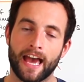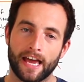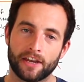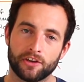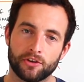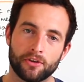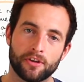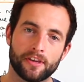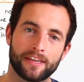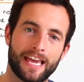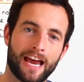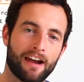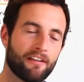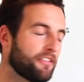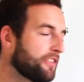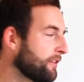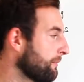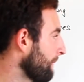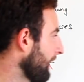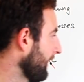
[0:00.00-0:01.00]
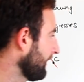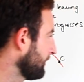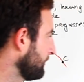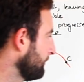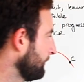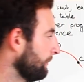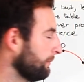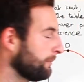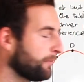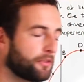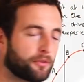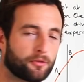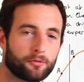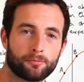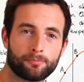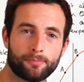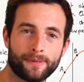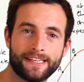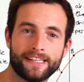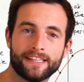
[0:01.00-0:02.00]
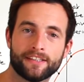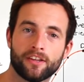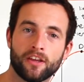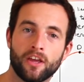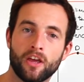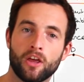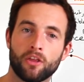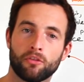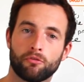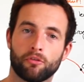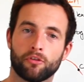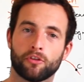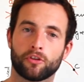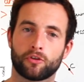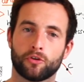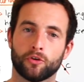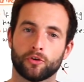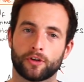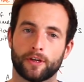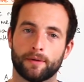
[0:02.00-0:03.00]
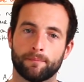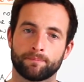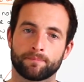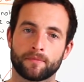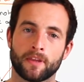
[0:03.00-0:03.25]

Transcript: and you can carry the maximum speed through the corner.